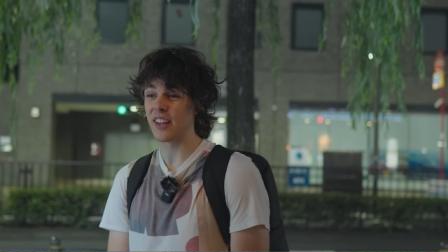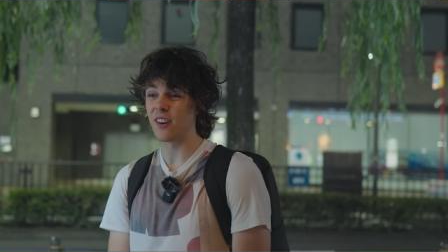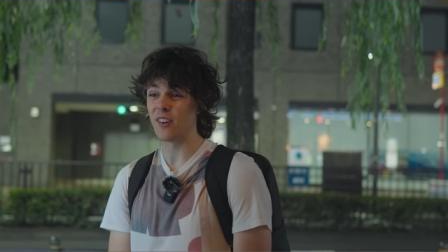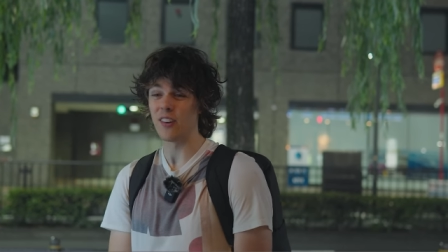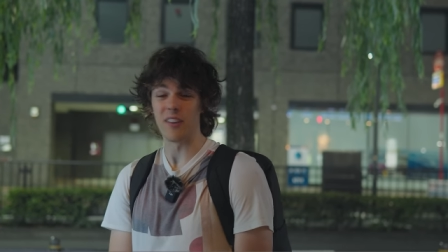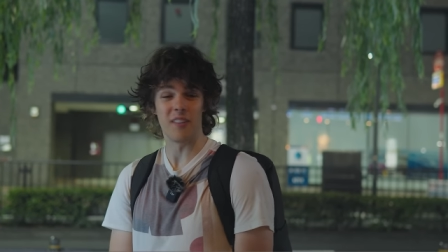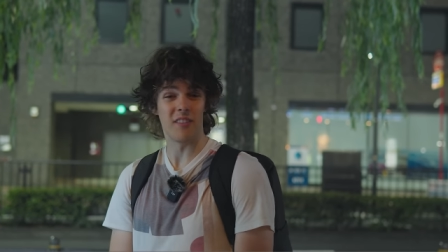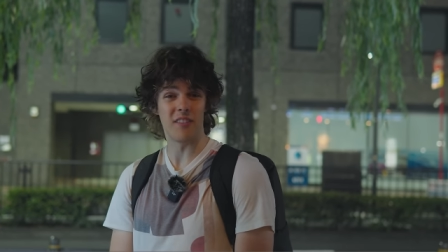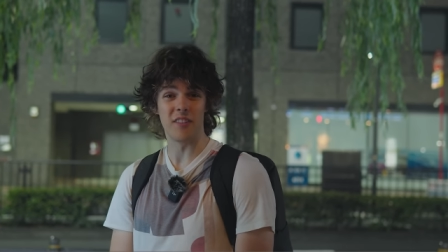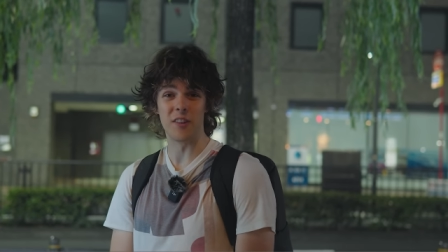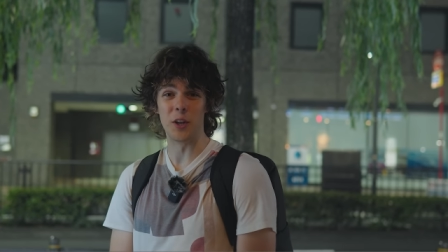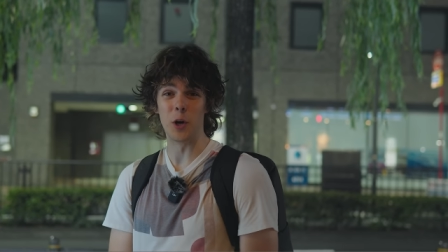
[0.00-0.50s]

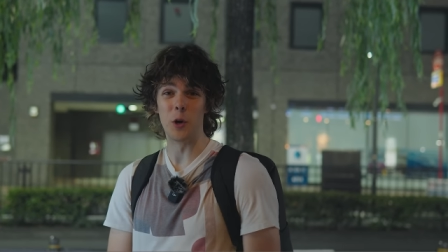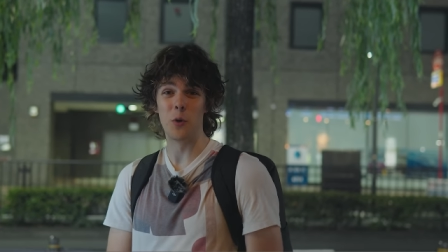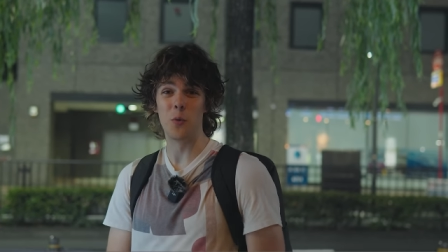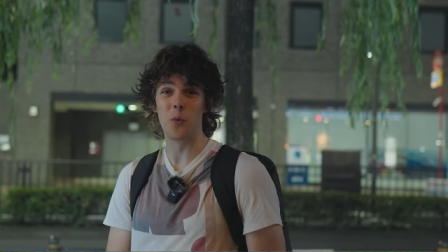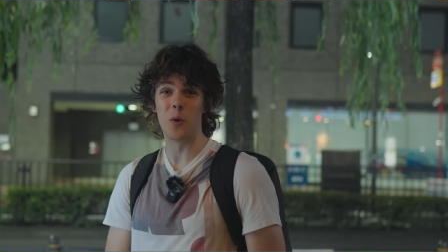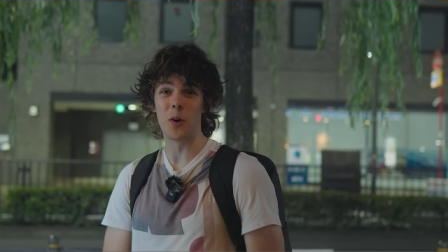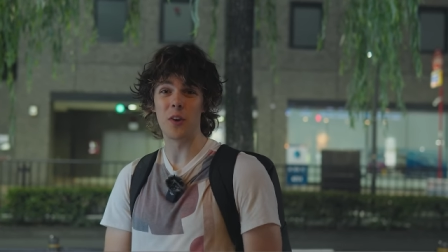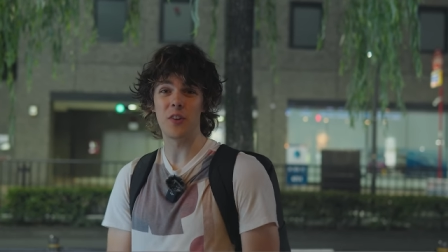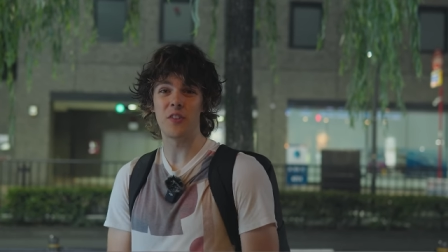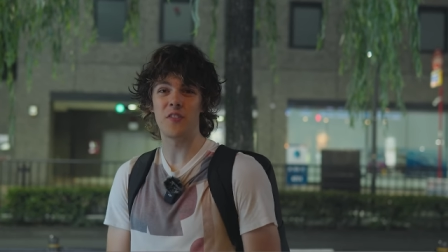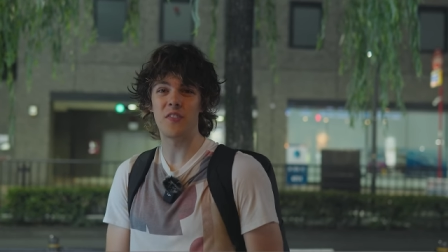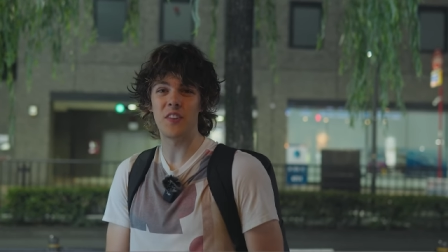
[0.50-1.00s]
there's no
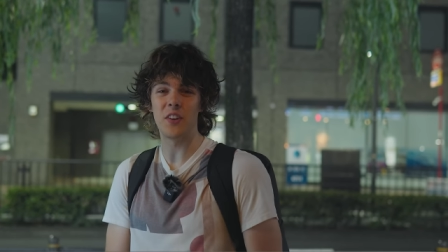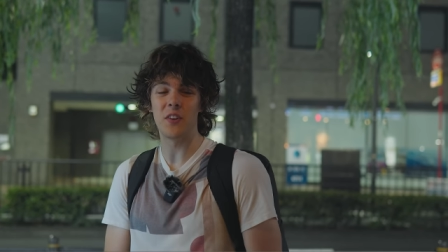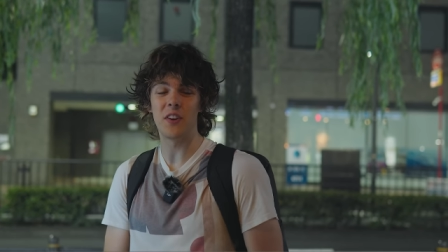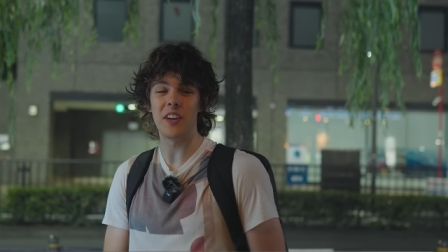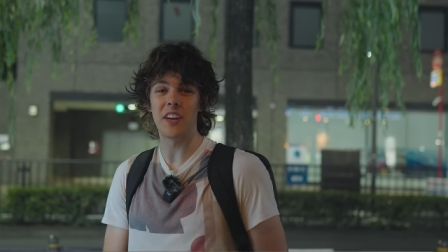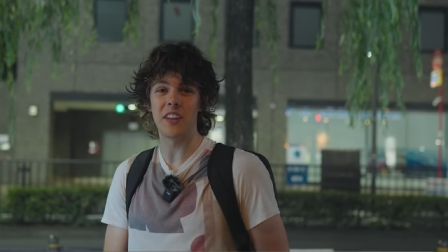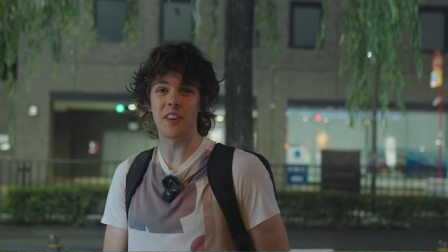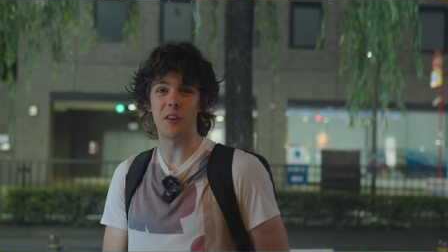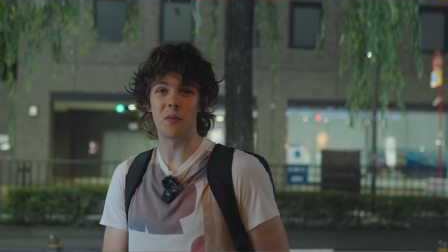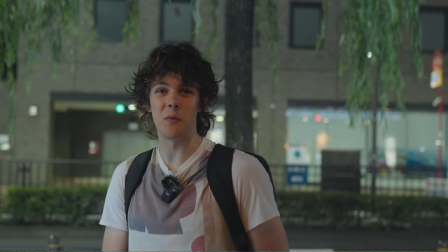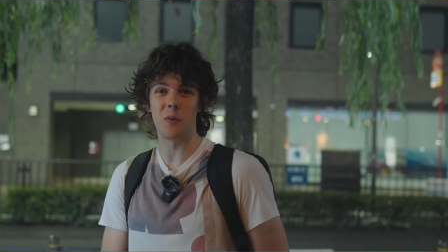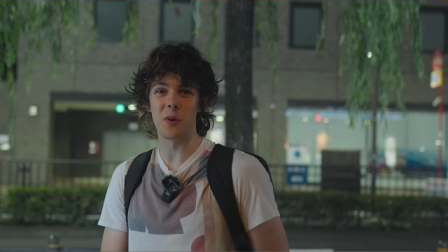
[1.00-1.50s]
worse
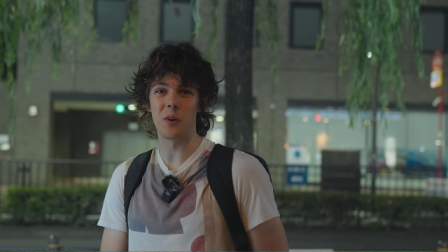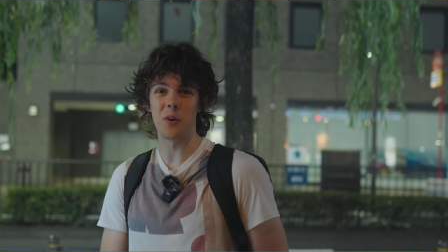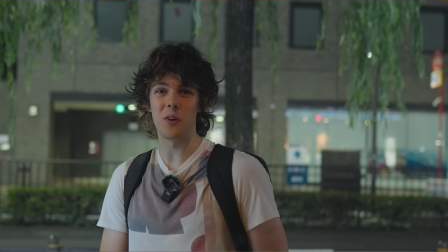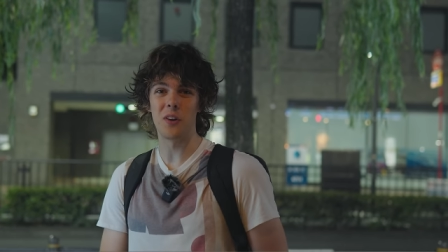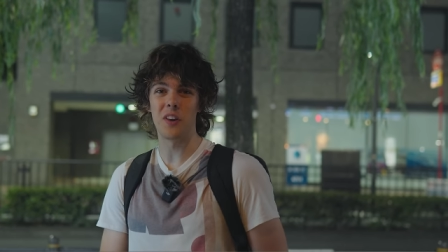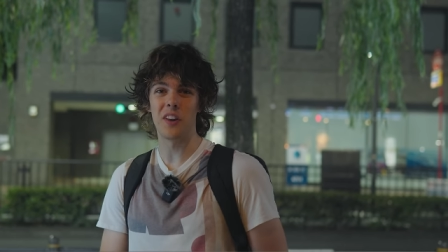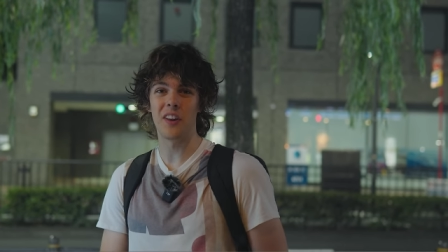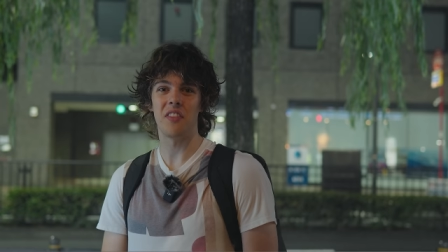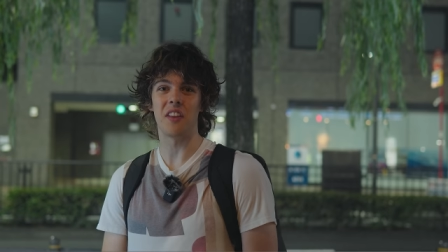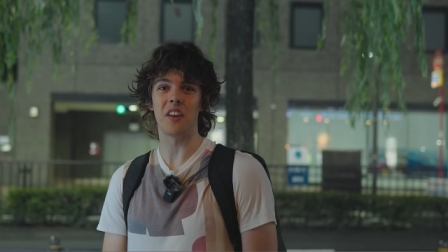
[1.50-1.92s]
feeling in the world